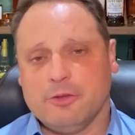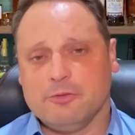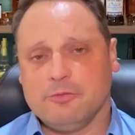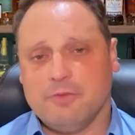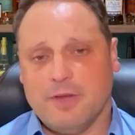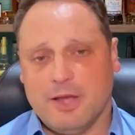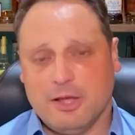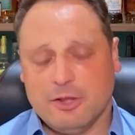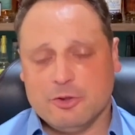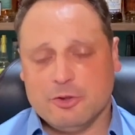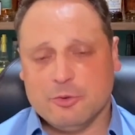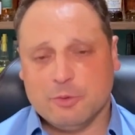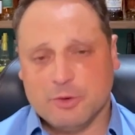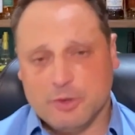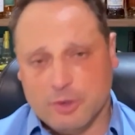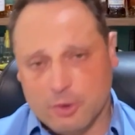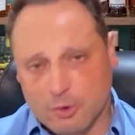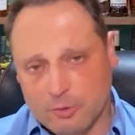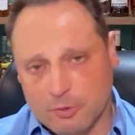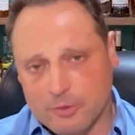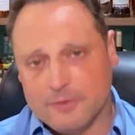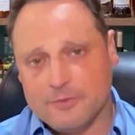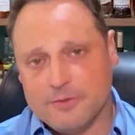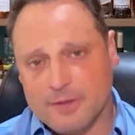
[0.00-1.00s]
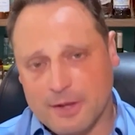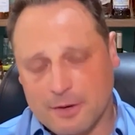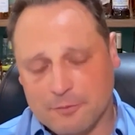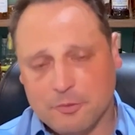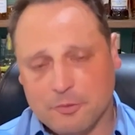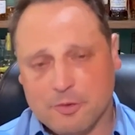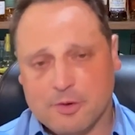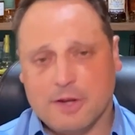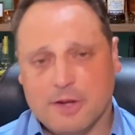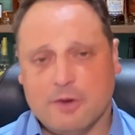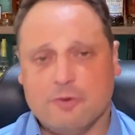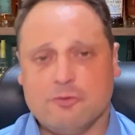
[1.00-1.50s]
value and know that the
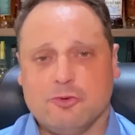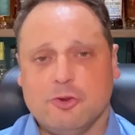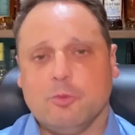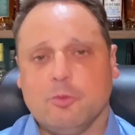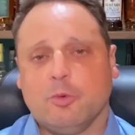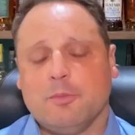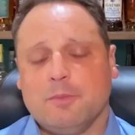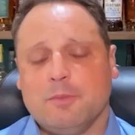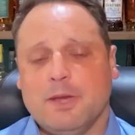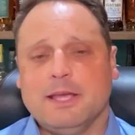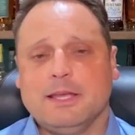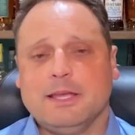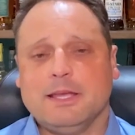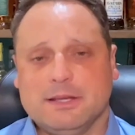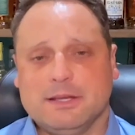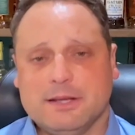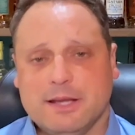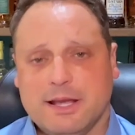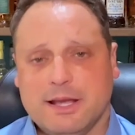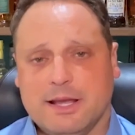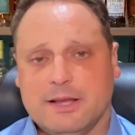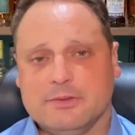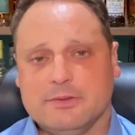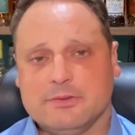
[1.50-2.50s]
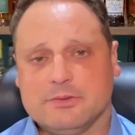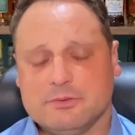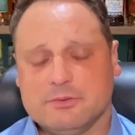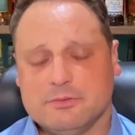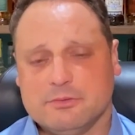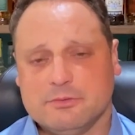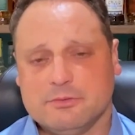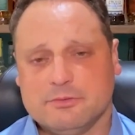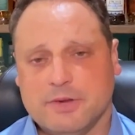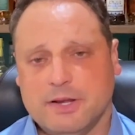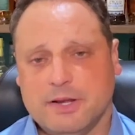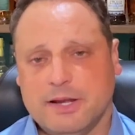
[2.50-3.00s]
effort and energy we're making has
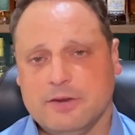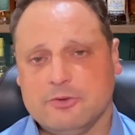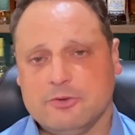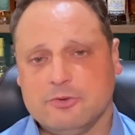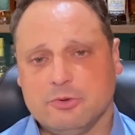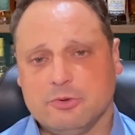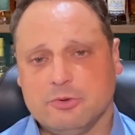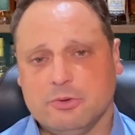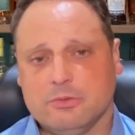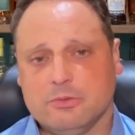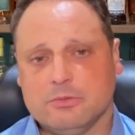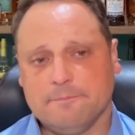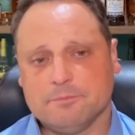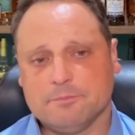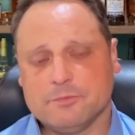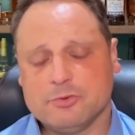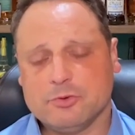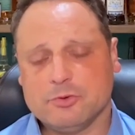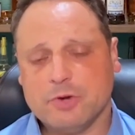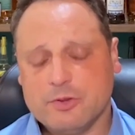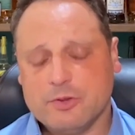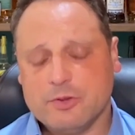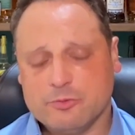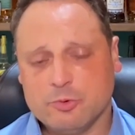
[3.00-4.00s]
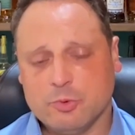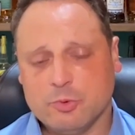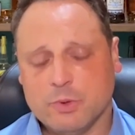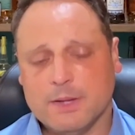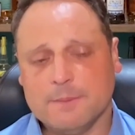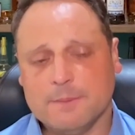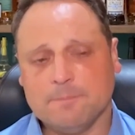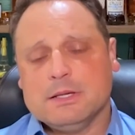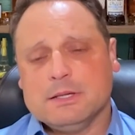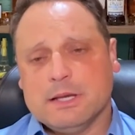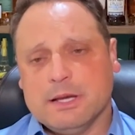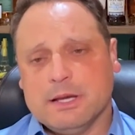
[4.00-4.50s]
financial strength to
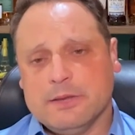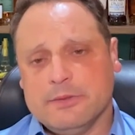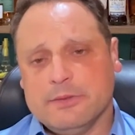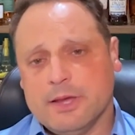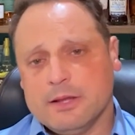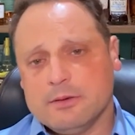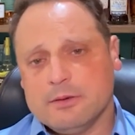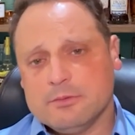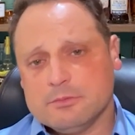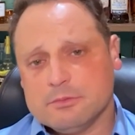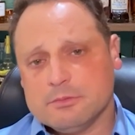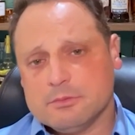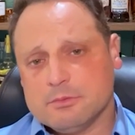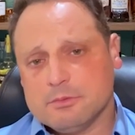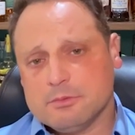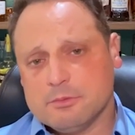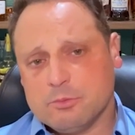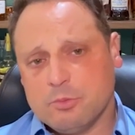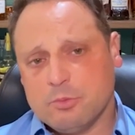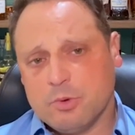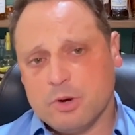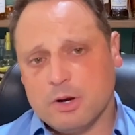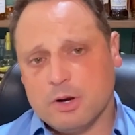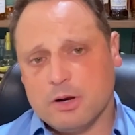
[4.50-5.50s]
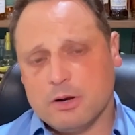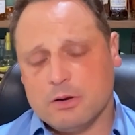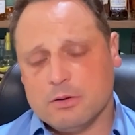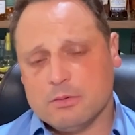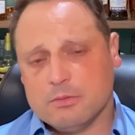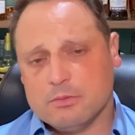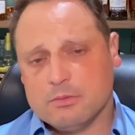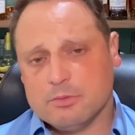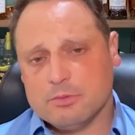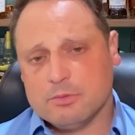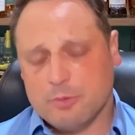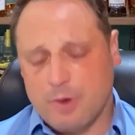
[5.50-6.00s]
it. And then where
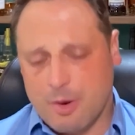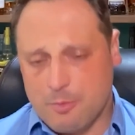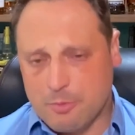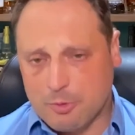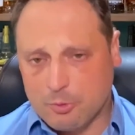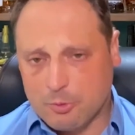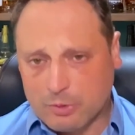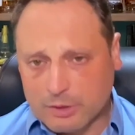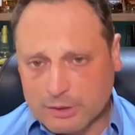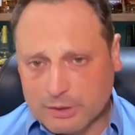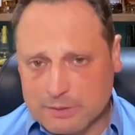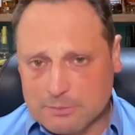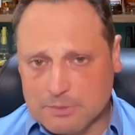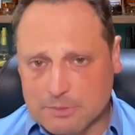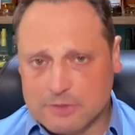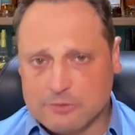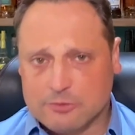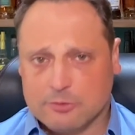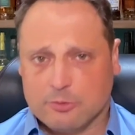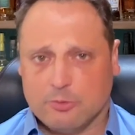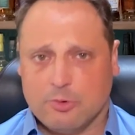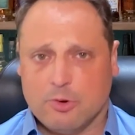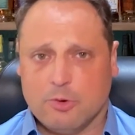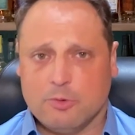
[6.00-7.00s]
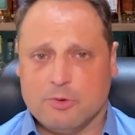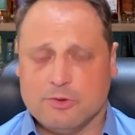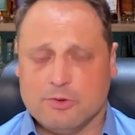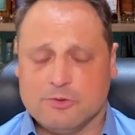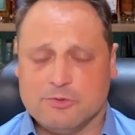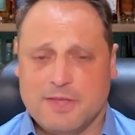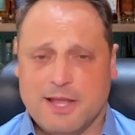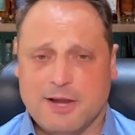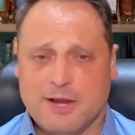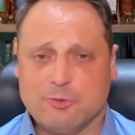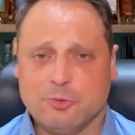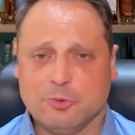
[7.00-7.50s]
the rubber really meets the road is
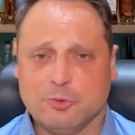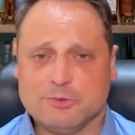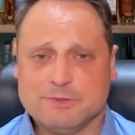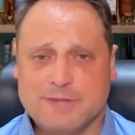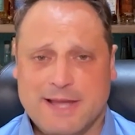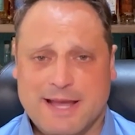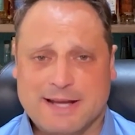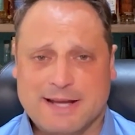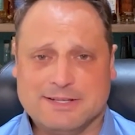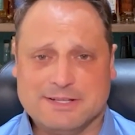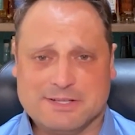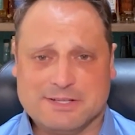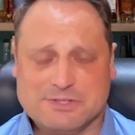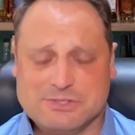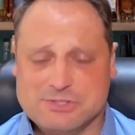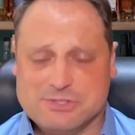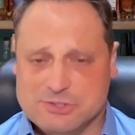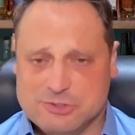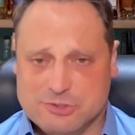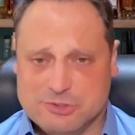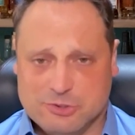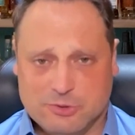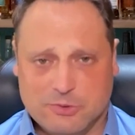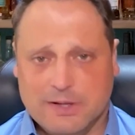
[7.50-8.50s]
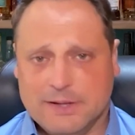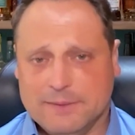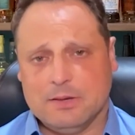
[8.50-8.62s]
the actual tactics to do it.